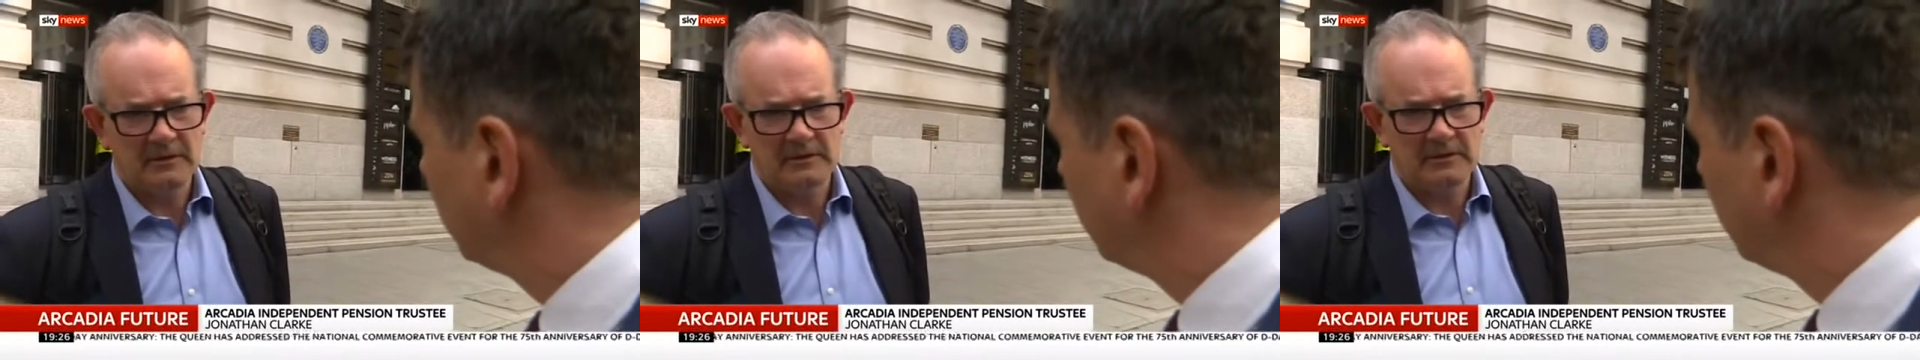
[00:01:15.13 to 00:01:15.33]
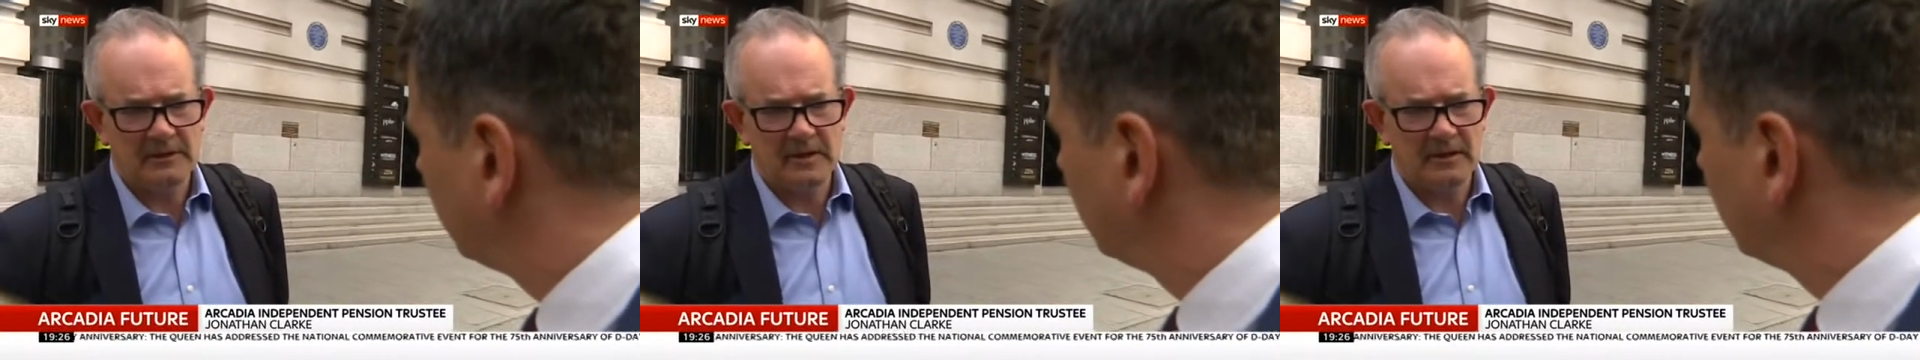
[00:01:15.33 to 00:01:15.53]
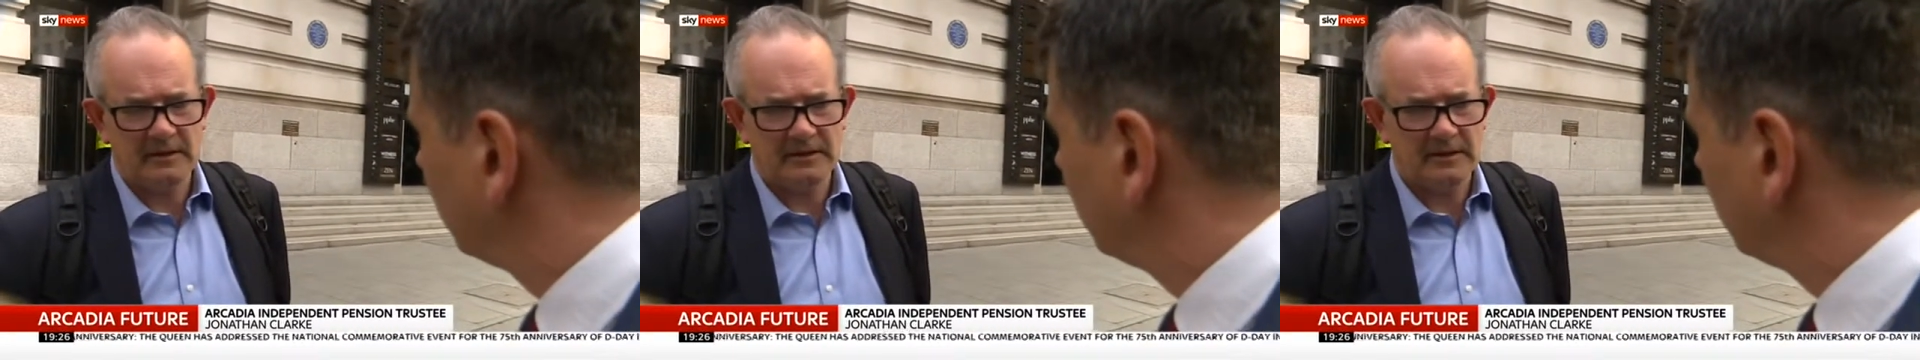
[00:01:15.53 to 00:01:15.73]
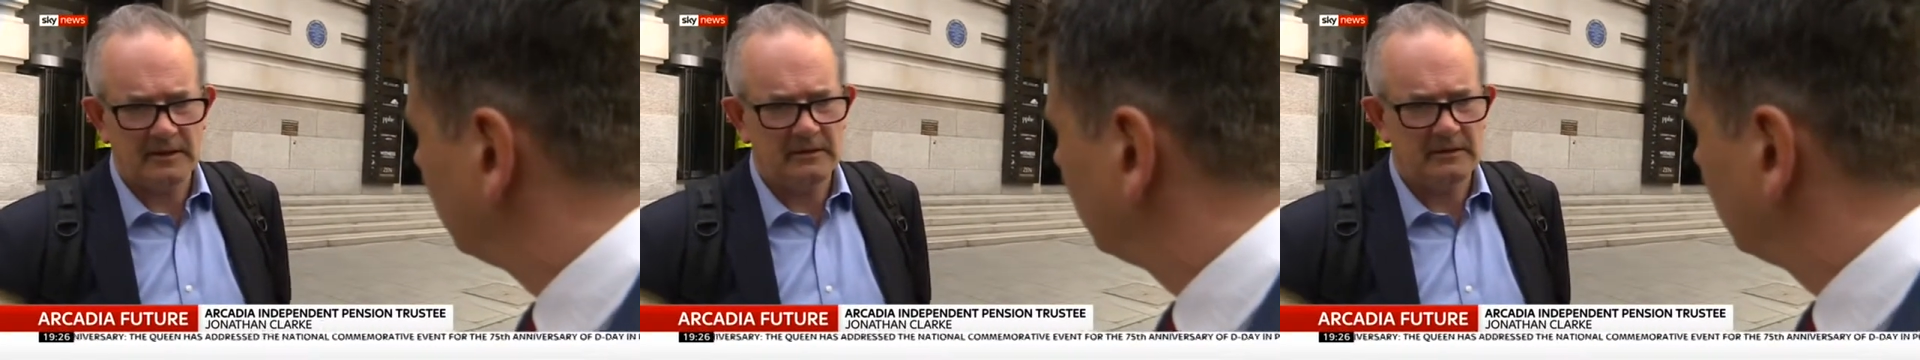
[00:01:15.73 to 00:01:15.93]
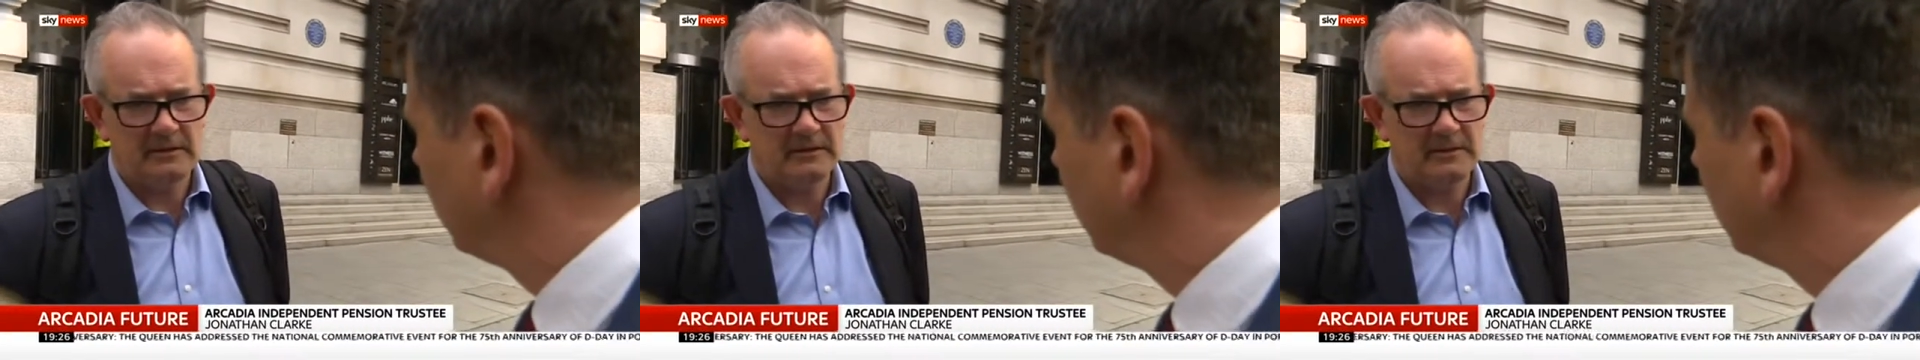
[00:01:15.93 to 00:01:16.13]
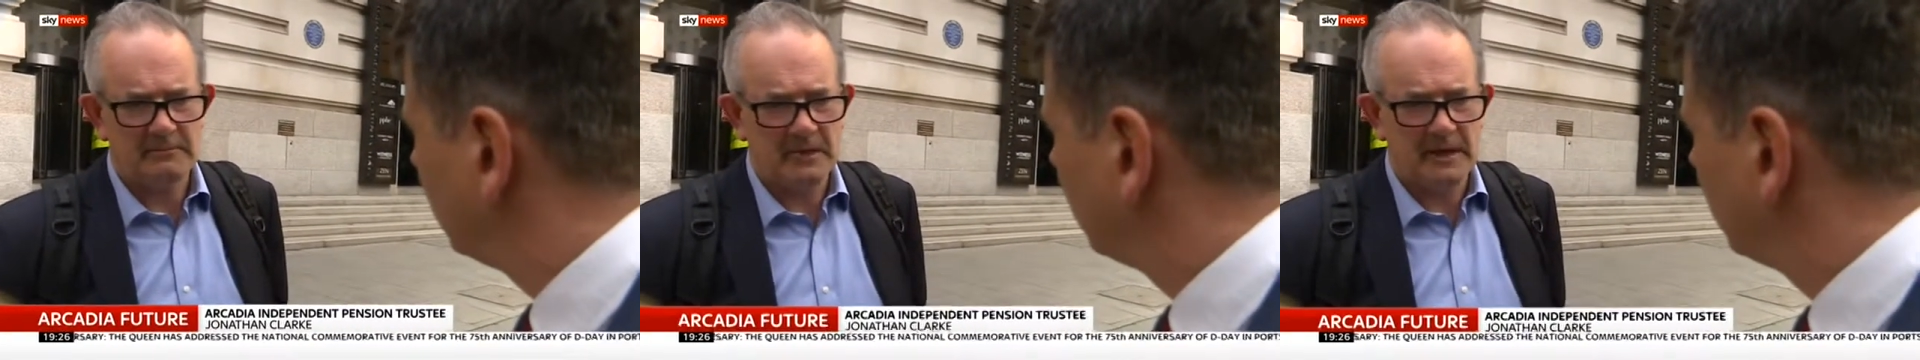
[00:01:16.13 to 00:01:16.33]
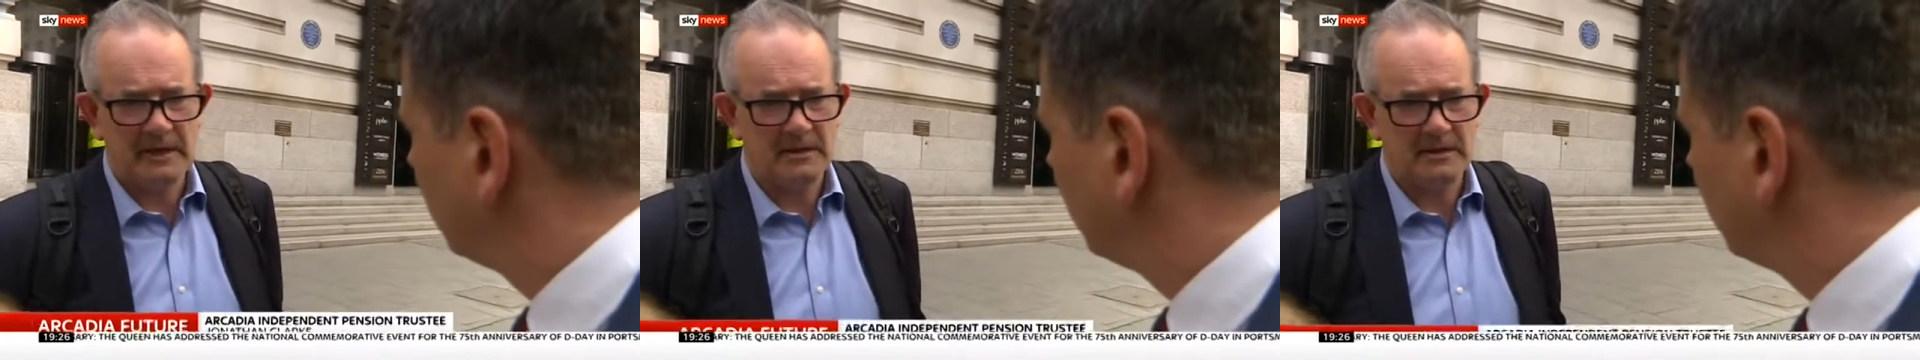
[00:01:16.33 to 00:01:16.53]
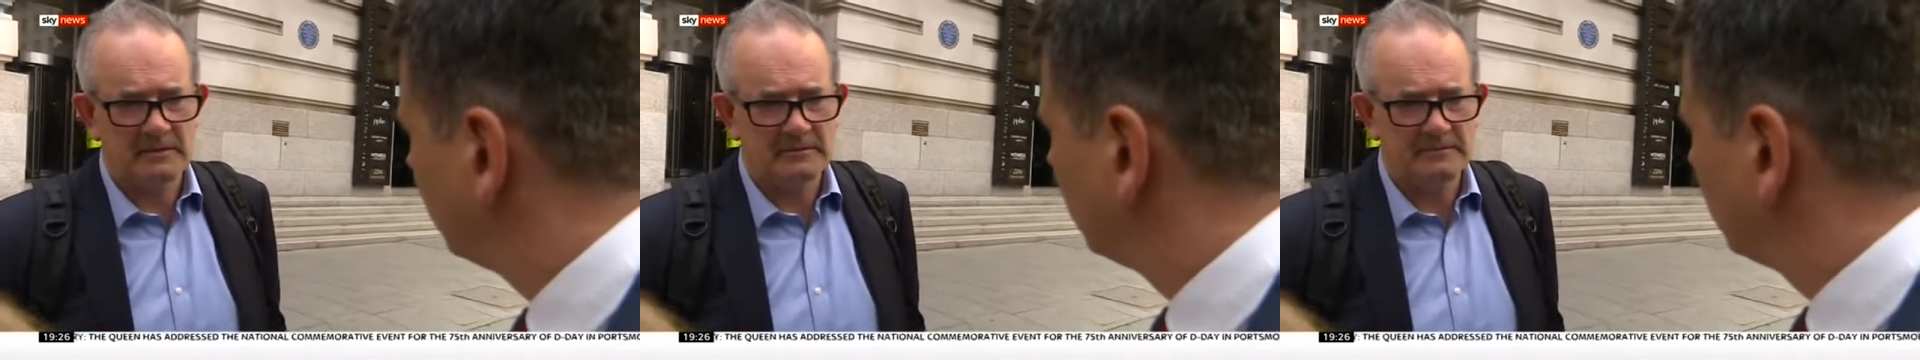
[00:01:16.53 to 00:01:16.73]
to get a deal in
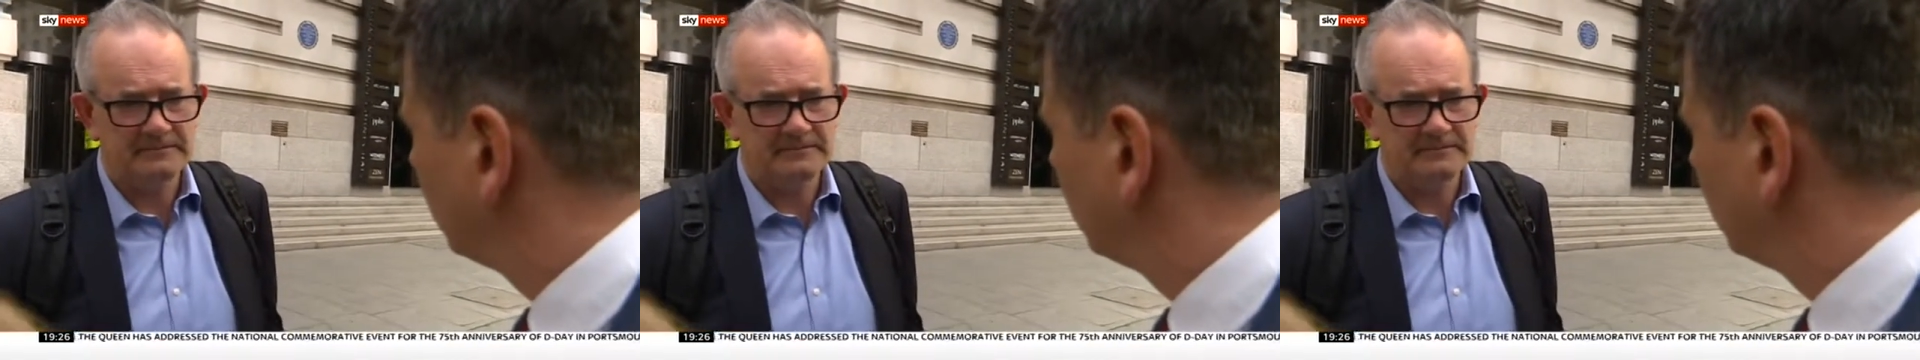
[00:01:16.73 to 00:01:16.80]
place.